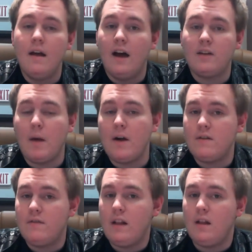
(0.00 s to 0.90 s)
Aspire
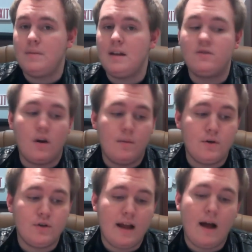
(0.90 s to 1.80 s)
developed and started
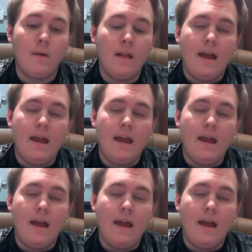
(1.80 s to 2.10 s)
pushing out.